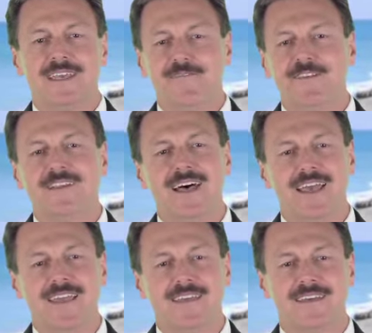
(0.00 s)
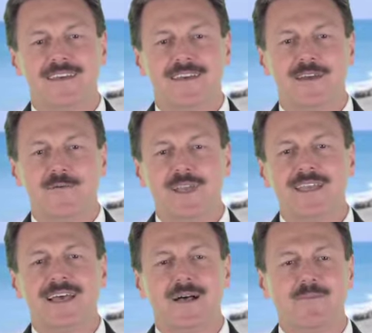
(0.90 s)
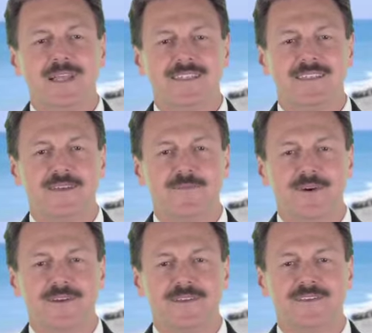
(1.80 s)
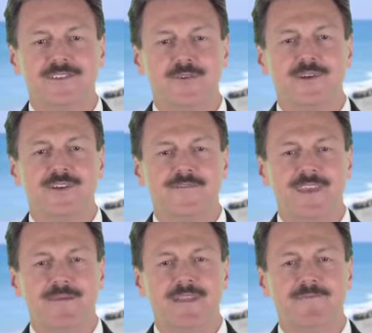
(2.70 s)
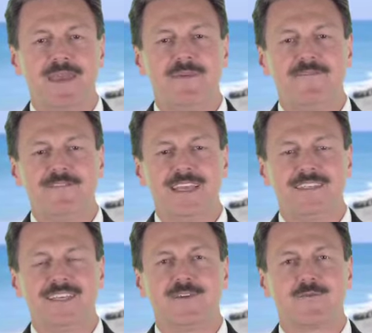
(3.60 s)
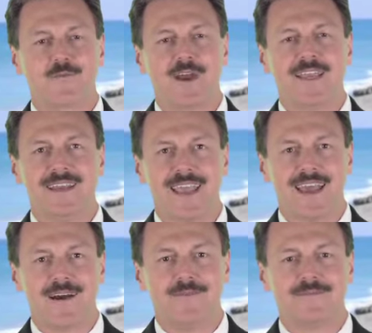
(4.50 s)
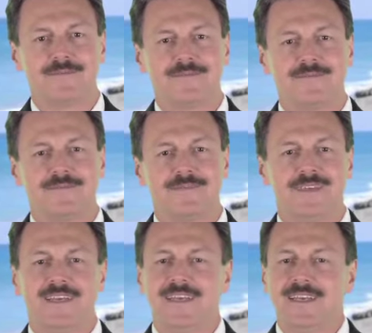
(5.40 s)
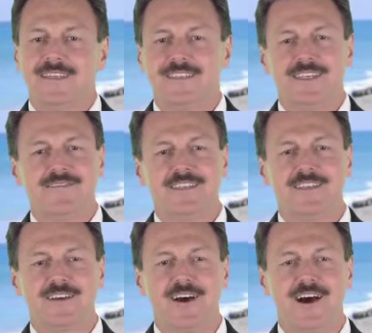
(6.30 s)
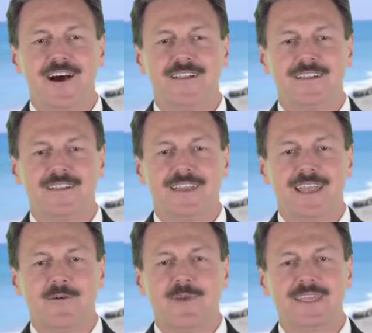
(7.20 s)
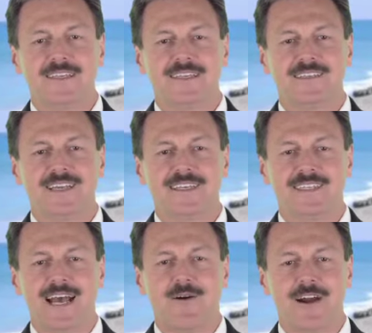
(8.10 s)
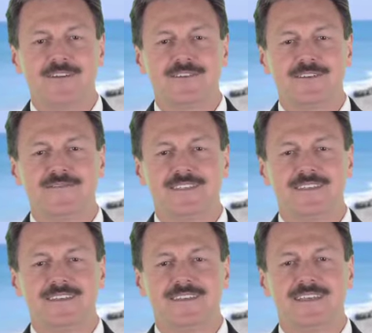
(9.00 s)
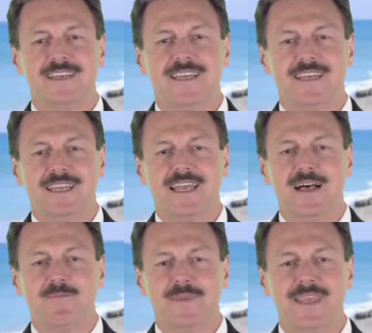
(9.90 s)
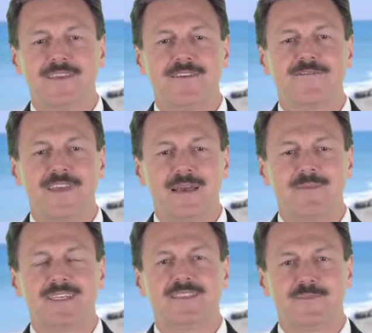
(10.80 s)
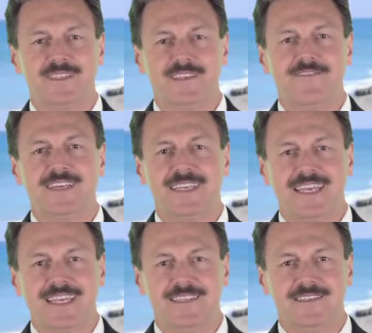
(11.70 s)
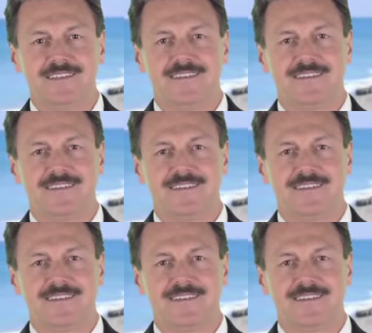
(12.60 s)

If you like, we can help lessen the burdens you and your family may be facing right now. Just give us a call and we can discuss how our services can help meet your family's specific needs.